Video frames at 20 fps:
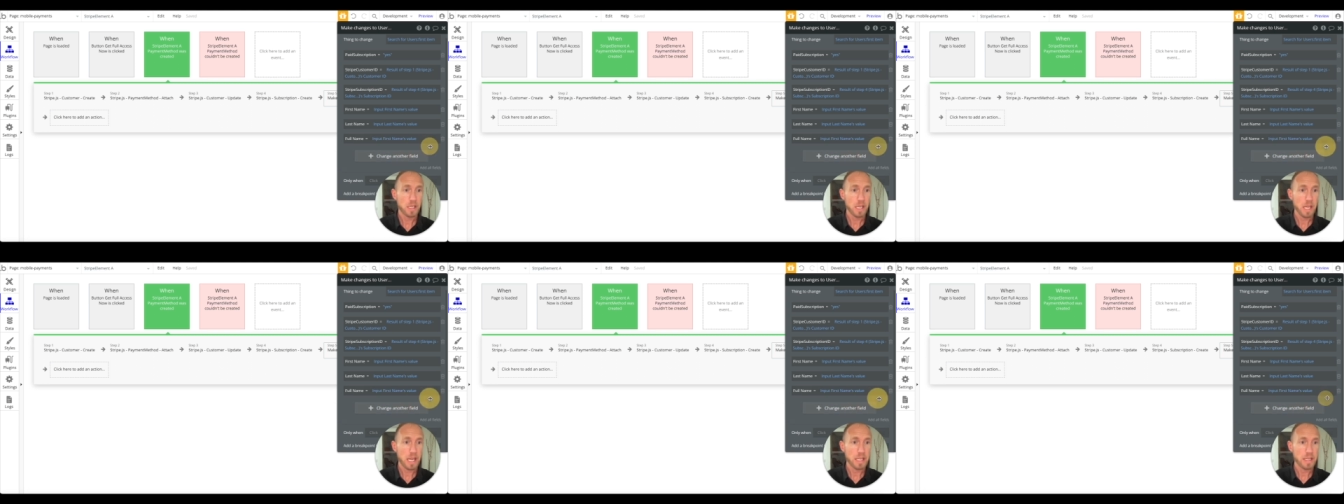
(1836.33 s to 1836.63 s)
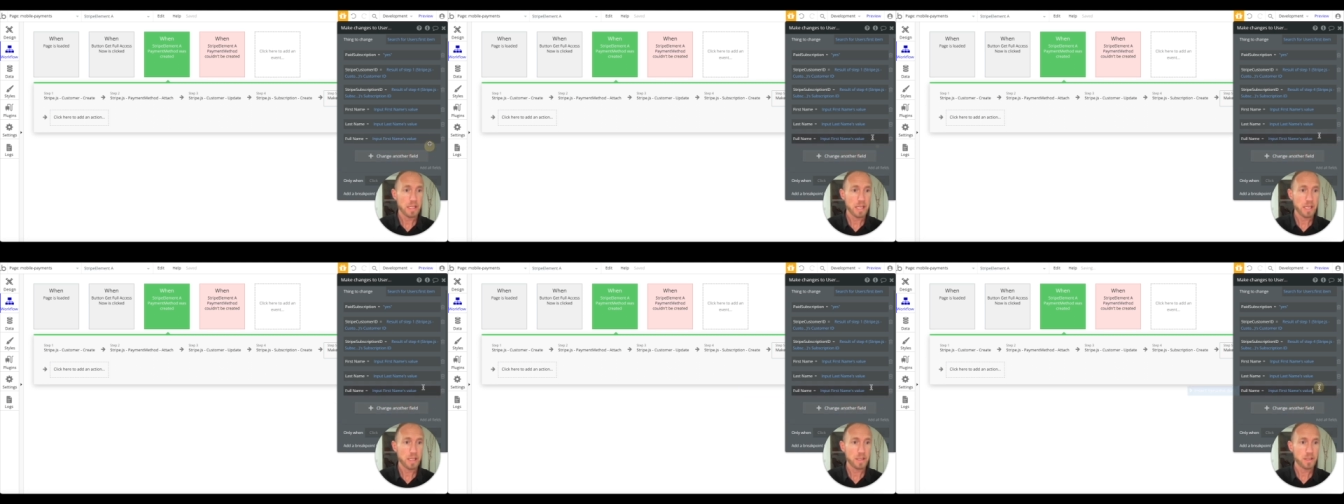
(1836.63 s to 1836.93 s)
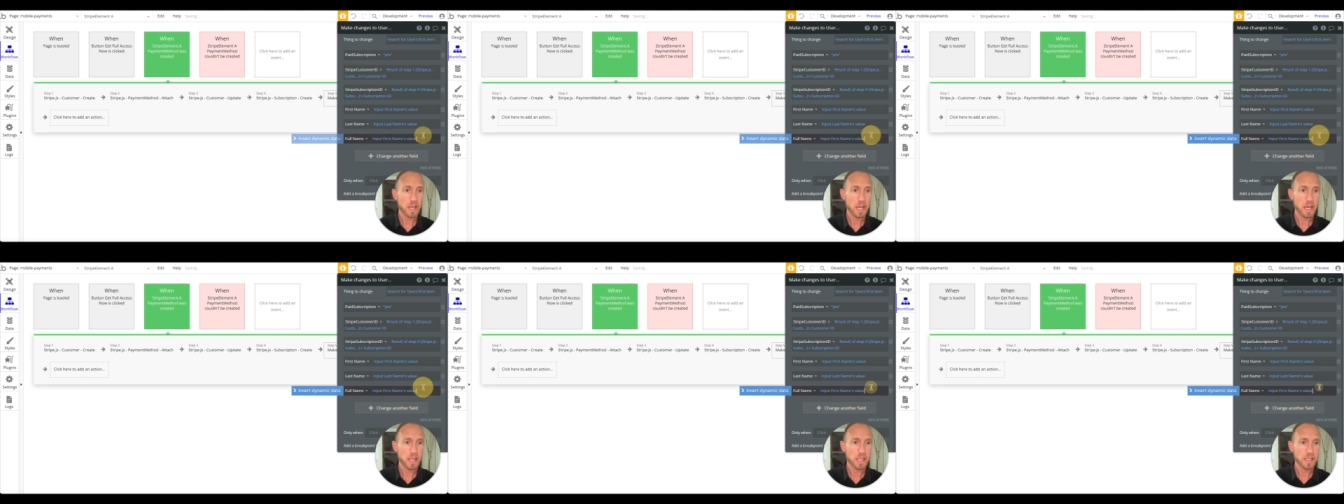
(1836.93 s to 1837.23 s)
And then
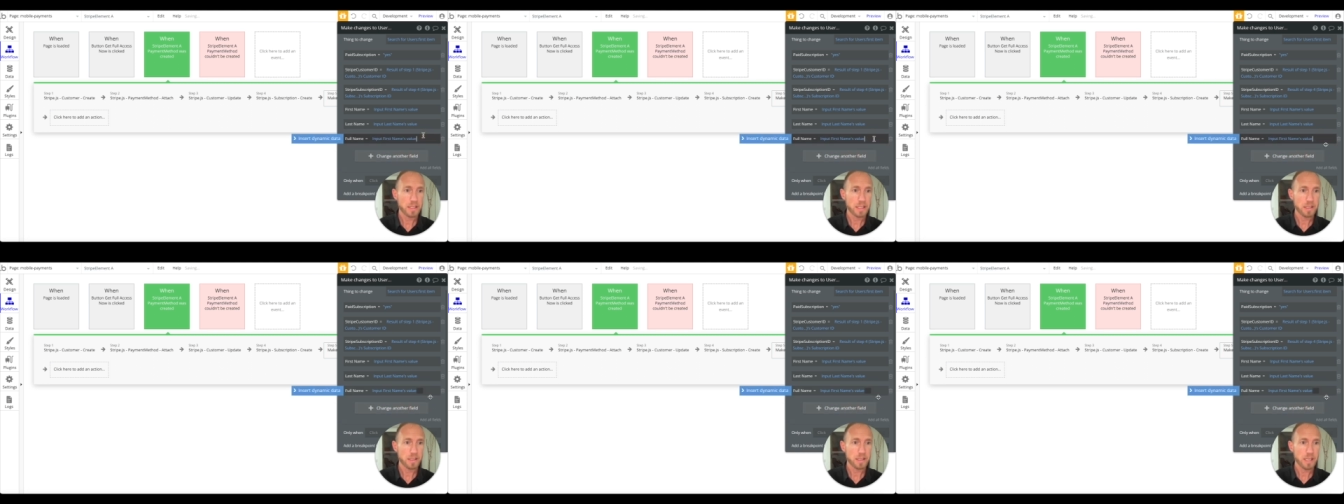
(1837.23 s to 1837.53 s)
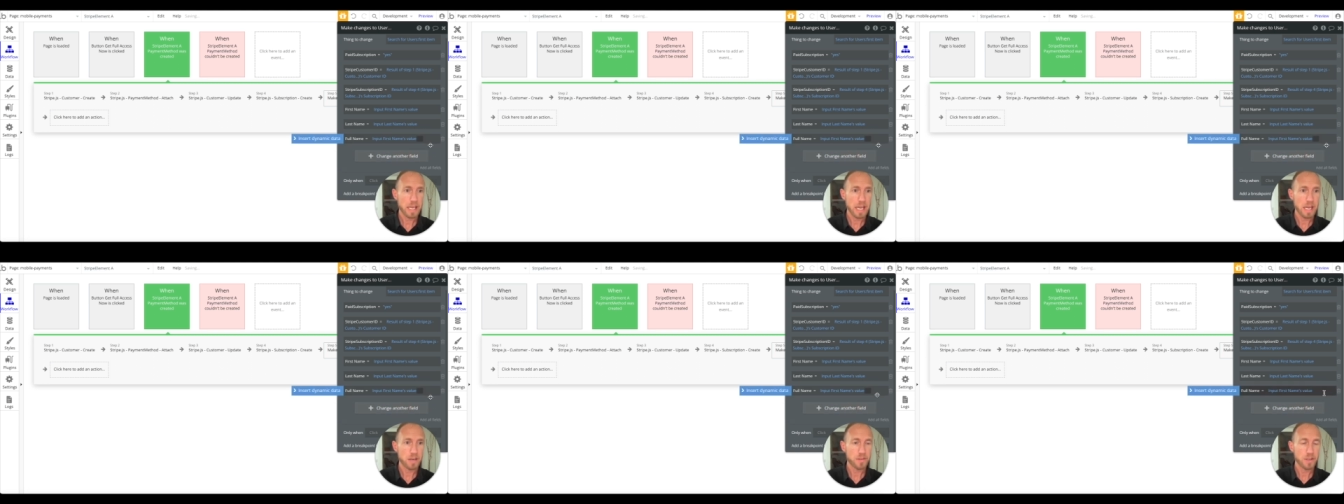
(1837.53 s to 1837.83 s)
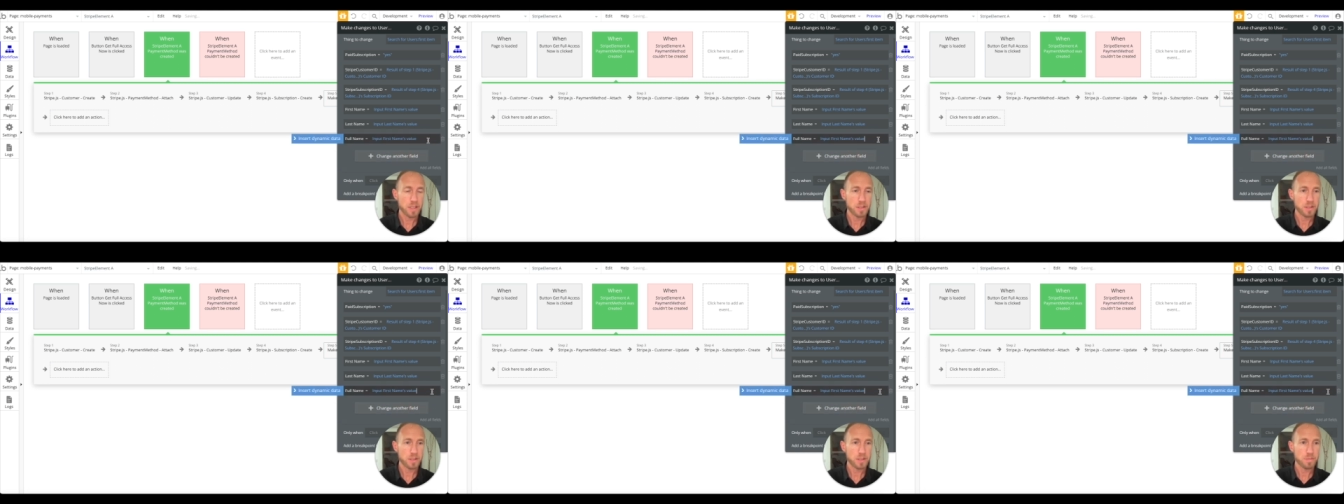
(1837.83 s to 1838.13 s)
I like to click out of
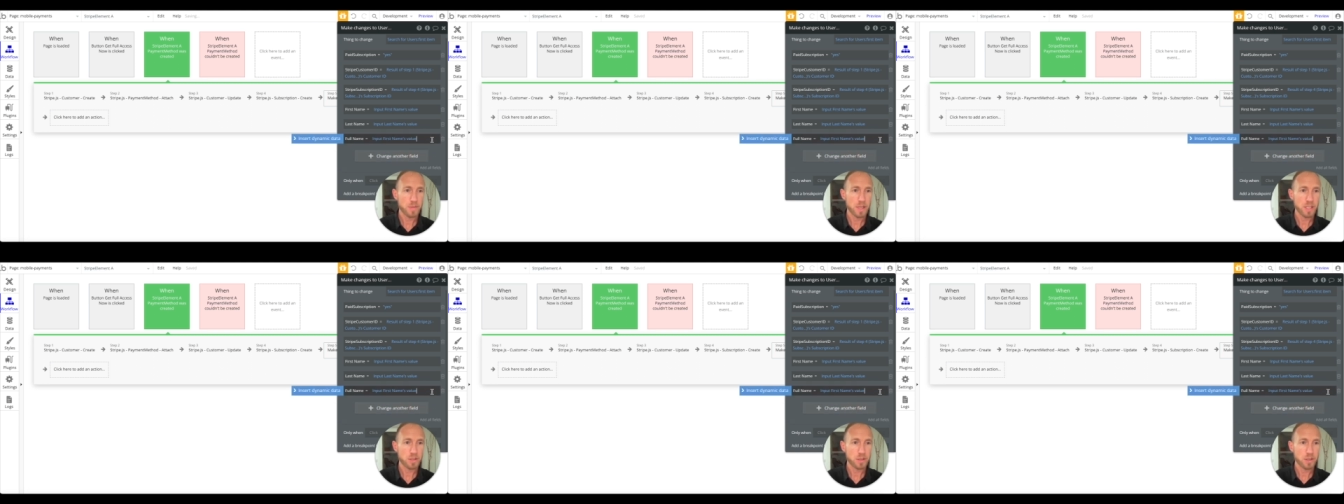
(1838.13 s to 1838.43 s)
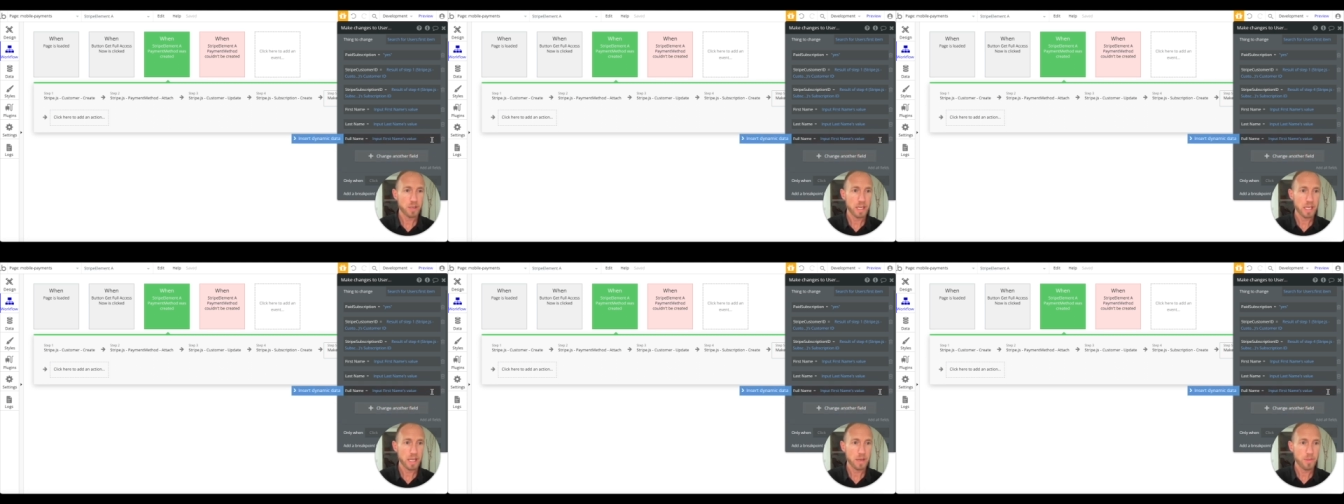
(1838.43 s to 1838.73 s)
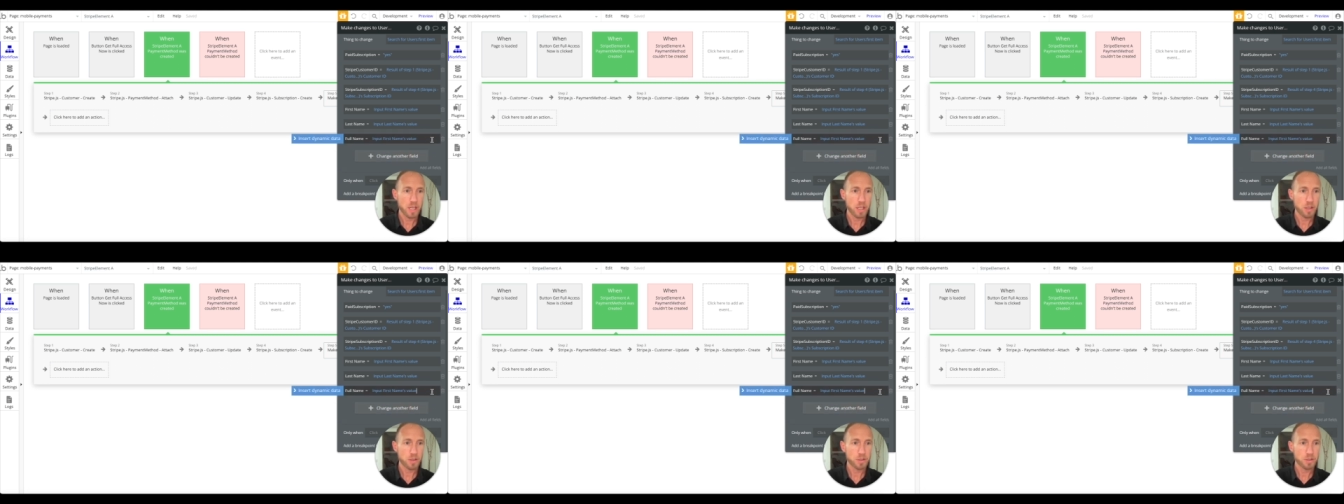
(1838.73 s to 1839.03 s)
it just to make sure I got my
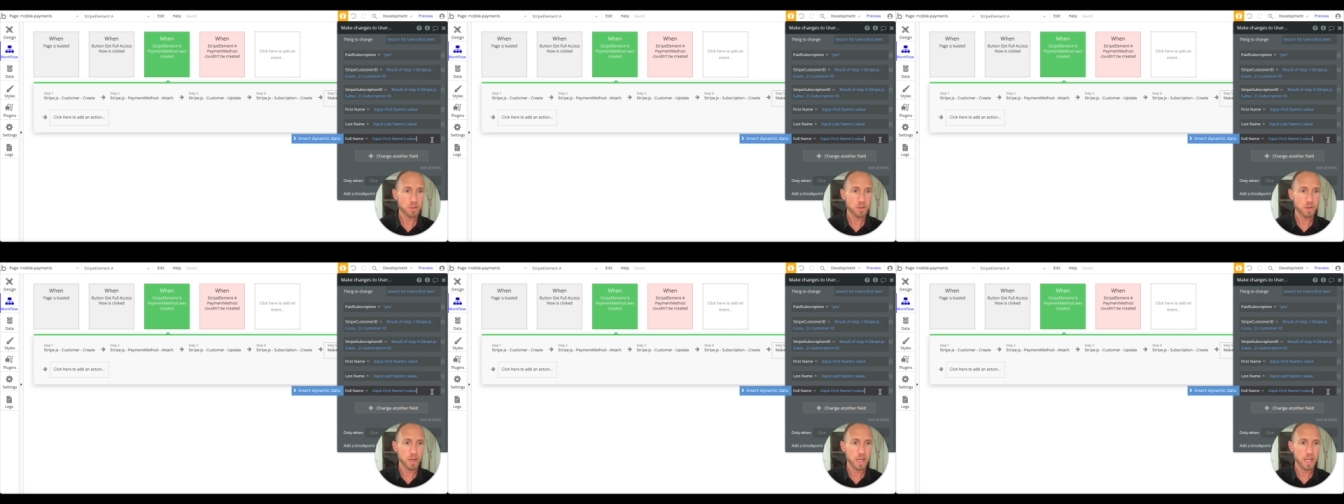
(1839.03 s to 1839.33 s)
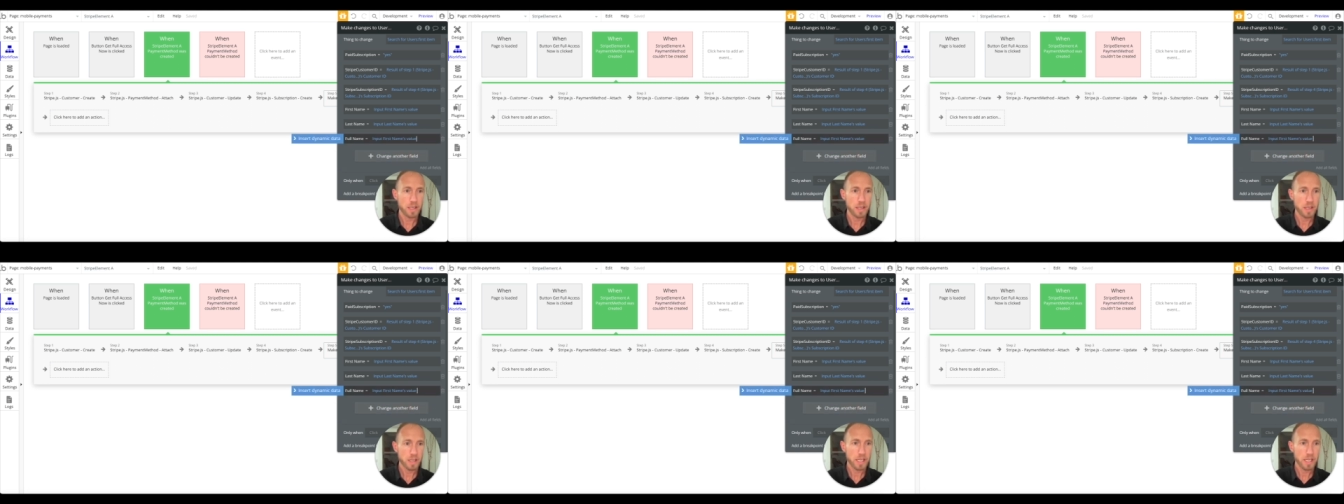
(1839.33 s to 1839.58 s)
cursor right,